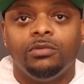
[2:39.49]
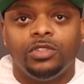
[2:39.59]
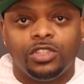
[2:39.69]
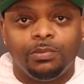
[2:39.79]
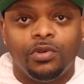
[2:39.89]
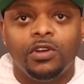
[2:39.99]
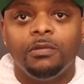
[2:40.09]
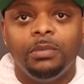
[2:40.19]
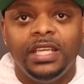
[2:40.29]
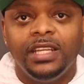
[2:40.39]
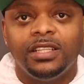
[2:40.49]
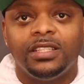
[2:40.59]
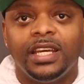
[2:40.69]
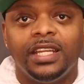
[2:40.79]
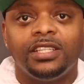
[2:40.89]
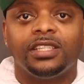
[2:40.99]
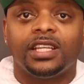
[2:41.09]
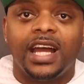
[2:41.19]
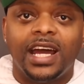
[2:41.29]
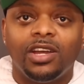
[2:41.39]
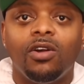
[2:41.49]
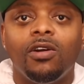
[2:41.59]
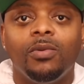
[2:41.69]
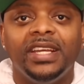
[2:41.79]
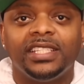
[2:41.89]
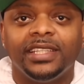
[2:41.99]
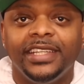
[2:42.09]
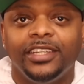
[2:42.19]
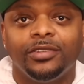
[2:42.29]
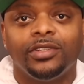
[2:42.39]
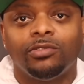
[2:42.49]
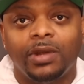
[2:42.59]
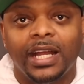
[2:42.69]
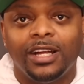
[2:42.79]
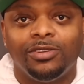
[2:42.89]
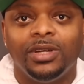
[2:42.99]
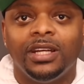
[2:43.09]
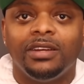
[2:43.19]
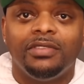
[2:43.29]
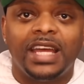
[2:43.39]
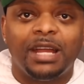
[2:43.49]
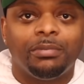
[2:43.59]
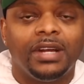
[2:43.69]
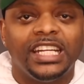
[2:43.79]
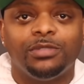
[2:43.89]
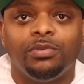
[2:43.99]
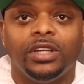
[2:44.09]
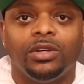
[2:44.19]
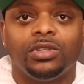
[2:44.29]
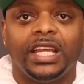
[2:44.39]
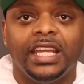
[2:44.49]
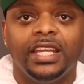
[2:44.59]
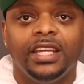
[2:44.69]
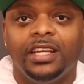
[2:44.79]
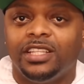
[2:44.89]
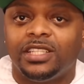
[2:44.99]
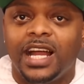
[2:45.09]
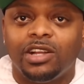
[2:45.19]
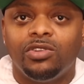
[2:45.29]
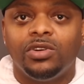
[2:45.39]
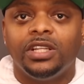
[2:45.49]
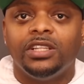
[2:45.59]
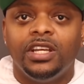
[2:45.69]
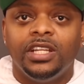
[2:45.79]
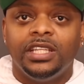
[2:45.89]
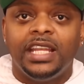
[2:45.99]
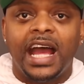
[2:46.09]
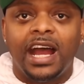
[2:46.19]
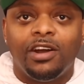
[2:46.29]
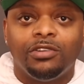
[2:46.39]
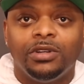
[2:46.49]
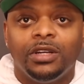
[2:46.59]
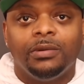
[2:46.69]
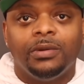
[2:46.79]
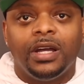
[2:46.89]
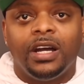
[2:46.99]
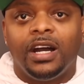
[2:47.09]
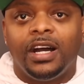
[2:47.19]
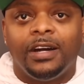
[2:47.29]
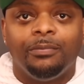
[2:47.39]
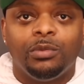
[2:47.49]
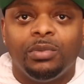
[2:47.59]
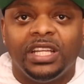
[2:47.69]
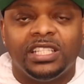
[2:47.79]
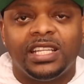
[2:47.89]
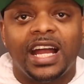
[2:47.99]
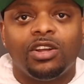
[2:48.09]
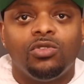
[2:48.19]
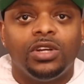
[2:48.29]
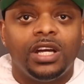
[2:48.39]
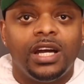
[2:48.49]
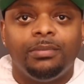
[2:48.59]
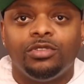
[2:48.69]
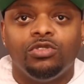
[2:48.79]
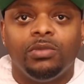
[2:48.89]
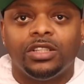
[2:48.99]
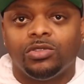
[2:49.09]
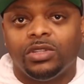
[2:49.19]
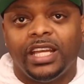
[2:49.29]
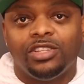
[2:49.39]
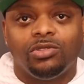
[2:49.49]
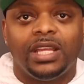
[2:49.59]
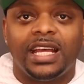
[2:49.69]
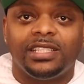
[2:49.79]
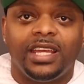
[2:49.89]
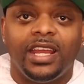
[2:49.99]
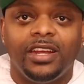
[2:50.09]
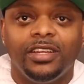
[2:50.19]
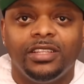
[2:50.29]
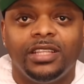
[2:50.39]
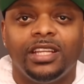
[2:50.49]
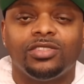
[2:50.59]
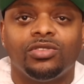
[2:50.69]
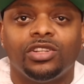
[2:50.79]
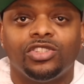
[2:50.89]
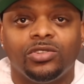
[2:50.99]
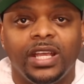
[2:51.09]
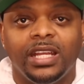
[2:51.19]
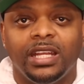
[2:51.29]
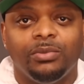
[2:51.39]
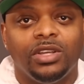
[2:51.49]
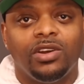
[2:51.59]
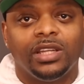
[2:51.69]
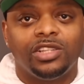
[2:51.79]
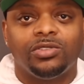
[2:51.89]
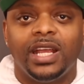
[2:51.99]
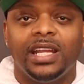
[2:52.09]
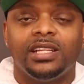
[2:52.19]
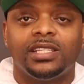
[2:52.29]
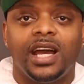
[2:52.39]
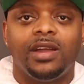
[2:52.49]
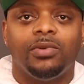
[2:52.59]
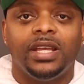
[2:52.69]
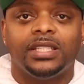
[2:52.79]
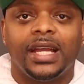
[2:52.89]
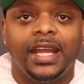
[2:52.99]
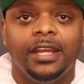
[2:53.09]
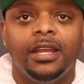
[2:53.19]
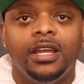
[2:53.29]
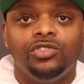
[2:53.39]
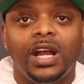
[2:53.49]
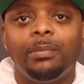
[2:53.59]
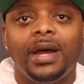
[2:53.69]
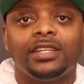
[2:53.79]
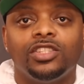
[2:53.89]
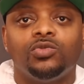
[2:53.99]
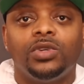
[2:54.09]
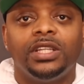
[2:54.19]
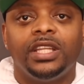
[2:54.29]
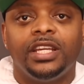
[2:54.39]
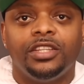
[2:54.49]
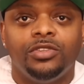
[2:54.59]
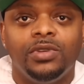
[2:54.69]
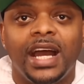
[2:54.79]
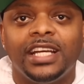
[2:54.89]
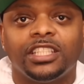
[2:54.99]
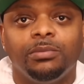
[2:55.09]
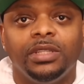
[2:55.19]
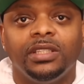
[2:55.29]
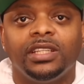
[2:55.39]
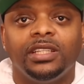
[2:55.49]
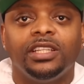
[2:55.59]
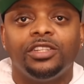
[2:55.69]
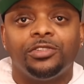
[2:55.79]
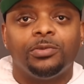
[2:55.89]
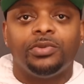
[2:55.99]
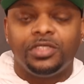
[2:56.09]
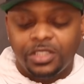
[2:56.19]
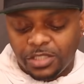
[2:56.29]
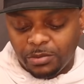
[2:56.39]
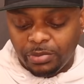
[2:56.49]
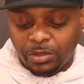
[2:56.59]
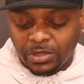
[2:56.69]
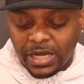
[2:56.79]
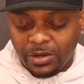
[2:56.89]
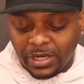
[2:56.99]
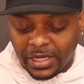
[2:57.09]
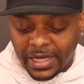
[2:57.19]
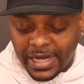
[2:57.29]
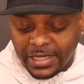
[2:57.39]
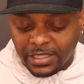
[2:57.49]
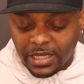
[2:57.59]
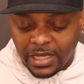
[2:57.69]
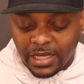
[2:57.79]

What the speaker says: Support means that it's kind of always lingering around that price point, okay? It's not going down, but it's not going up too much, okay? So that's the area that it's gonna trade in. We call it trading sideways, all right? Dropbox is one that you guys can be looking to get your position built out in, guys.